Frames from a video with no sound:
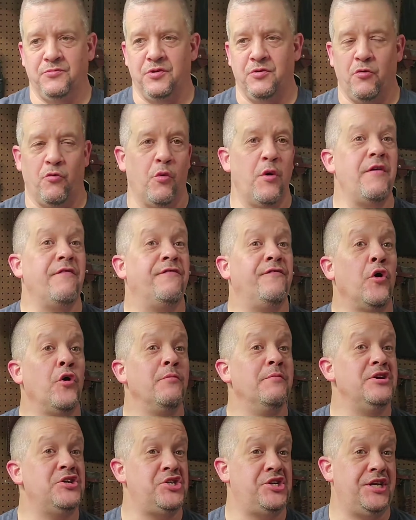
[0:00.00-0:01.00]

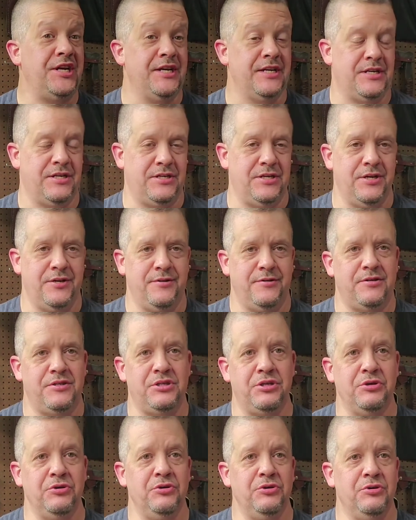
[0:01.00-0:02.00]
refurbished it
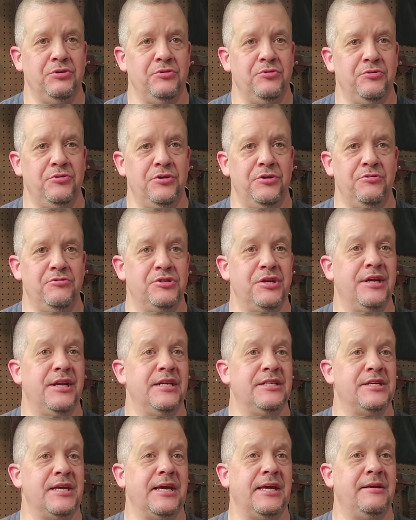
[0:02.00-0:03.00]
to use it
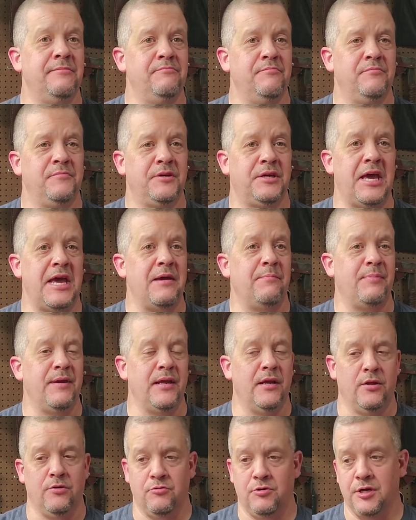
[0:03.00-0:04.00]
as a camping
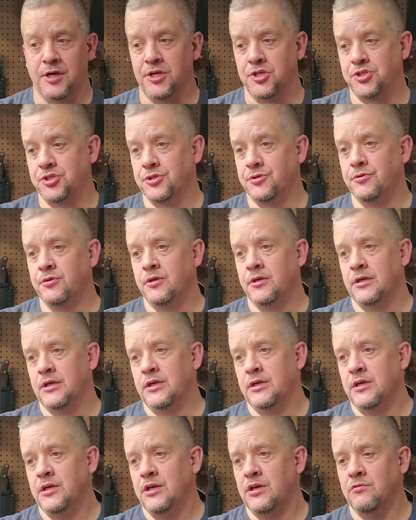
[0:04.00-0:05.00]
location.
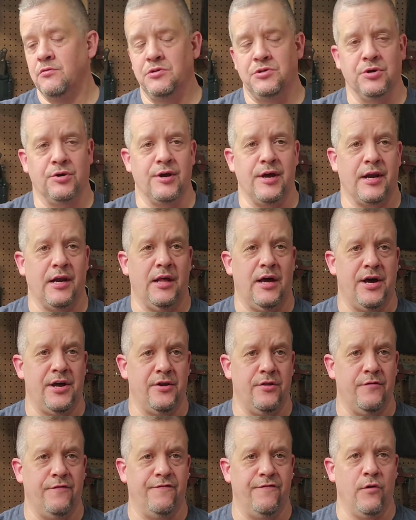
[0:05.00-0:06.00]
We took out a lot of
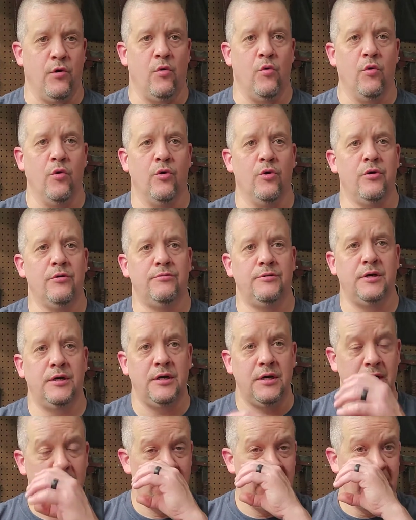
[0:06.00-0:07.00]
the floor
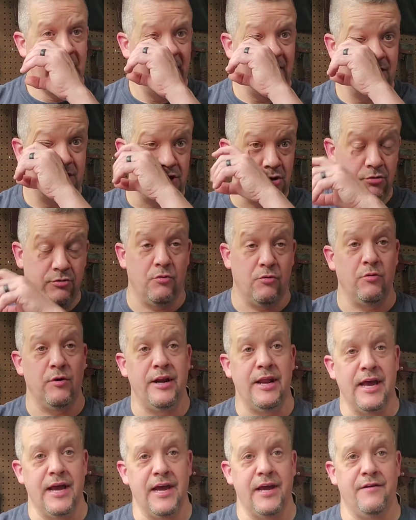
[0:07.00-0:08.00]
so that we'd
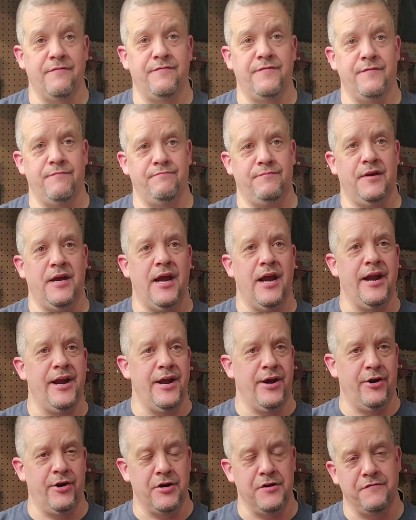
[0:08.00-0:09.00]
have an
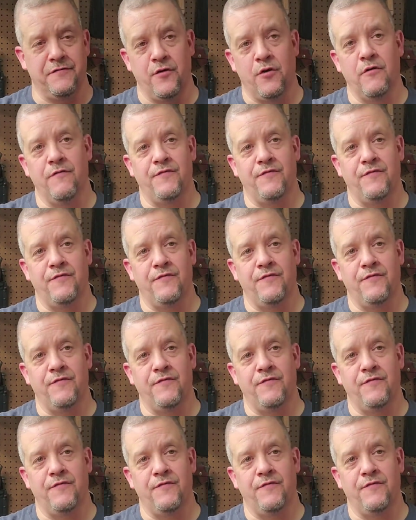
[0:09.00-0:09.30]
area for a